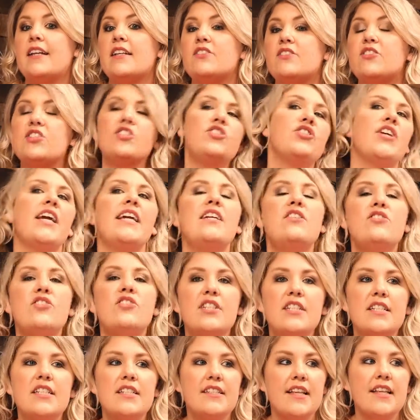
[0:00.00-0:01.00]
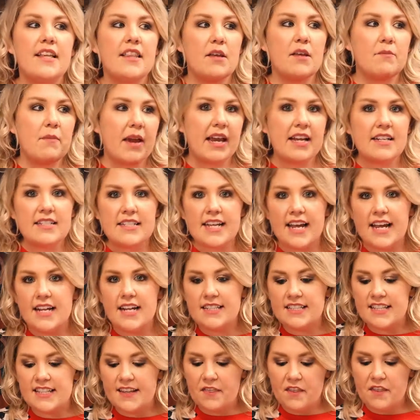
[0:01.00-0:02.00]
and the changes and the
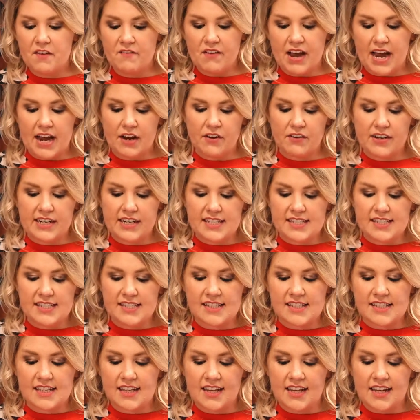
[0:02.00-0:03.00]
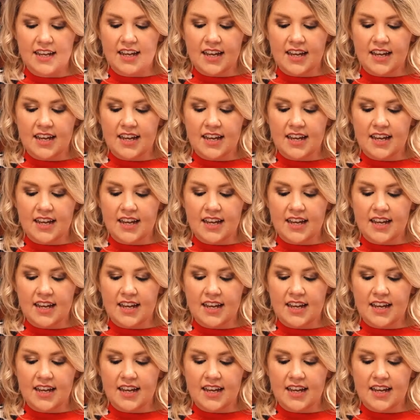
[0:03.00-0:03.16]
mandates and the virus,